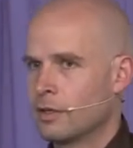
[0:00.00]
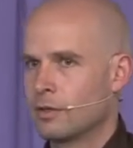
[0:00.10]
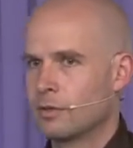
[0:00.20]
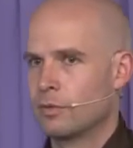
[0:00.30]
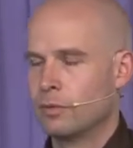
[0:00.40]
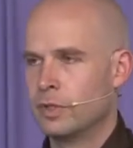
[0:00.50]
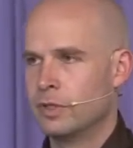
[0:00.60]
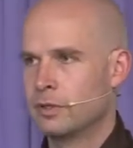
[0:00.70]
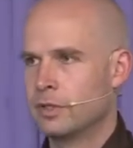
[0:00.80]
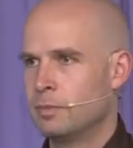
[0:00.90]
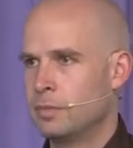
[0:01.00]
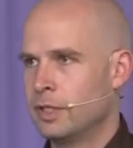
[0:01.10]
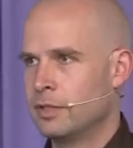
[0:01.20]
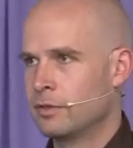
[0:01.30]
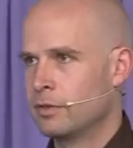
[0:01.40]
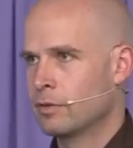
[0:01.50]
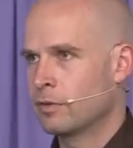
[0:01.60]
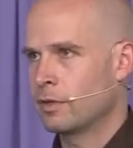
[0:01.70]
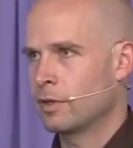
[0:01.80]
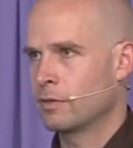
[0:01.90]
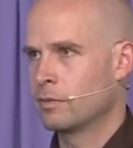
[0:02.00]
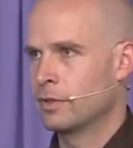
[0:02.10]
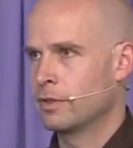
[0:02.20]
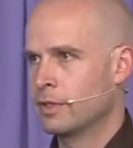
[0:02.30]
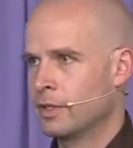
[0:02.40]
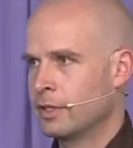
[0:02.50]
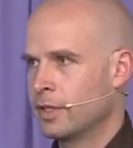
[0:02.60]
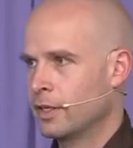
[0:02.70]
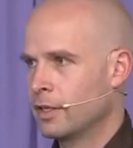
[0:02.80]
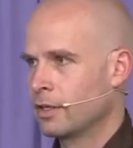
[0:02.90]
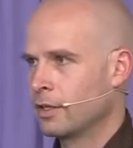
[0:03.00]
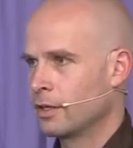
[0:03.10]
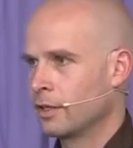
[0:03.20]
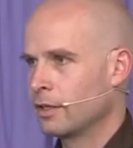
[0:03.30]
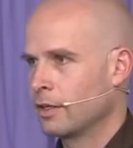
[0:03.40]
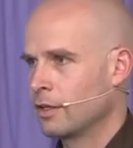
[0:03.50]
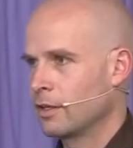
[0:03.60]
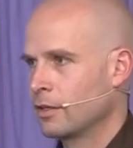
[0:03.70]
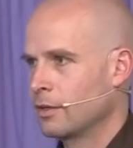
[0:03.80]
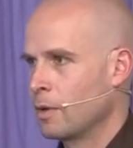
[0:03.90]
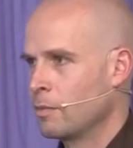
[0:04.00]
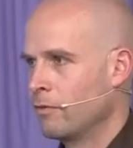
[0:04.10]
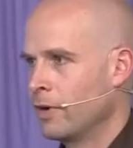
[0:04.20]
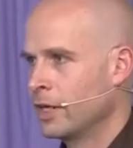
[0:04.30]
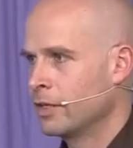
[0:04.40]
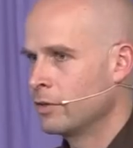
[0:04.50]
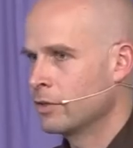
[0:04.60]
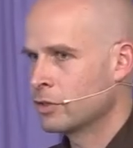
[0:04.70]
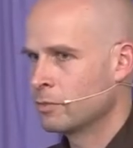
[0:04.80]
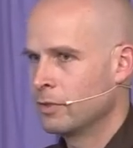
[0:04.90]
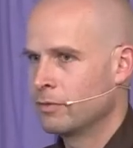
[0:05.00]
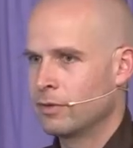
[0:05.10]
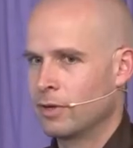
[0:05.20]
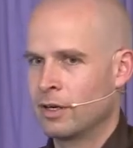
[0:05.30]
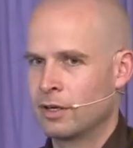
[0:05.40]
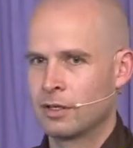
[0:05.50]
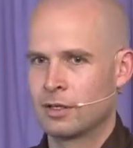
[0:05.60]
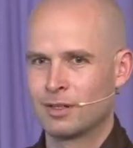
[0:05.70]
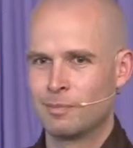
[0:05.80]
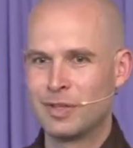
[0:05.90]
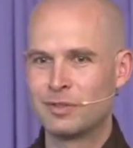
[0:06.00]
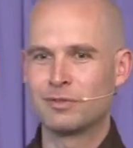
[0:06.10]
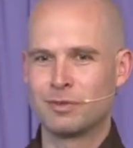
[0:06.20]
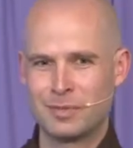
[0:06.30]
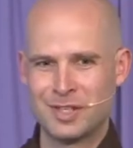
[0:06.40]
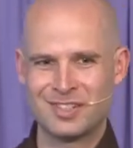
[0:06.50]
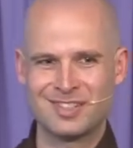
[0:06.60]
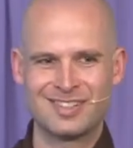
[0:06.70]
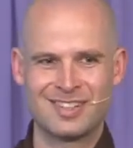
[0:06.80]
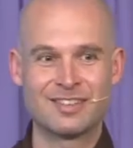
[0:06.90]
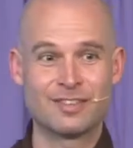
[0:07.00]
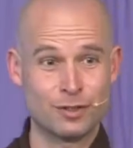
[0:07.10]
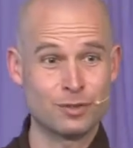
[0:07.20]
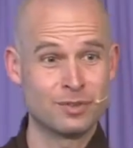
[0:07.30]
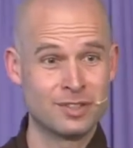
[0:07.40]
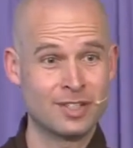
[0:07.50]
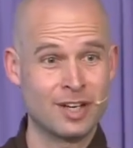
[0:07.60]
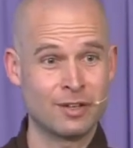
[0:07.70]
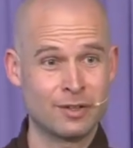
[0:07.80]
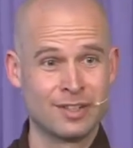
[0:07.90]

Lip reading: When we look deeply into those thoughts, we see that they are providing nourishment for our mental formations, like sexual desire.